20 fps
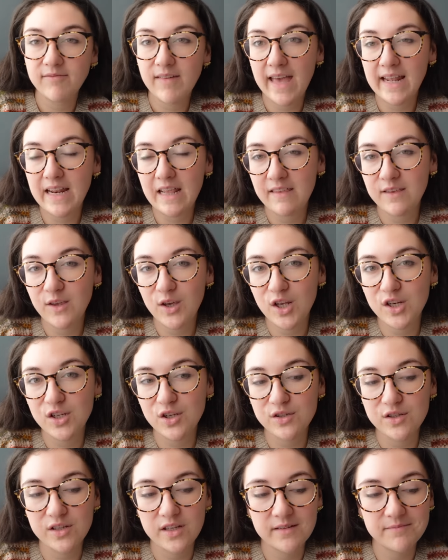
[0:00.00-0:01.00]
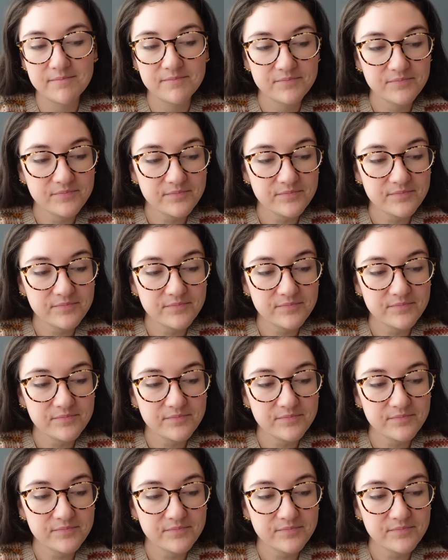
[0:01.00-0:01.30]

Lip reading: anything you can do to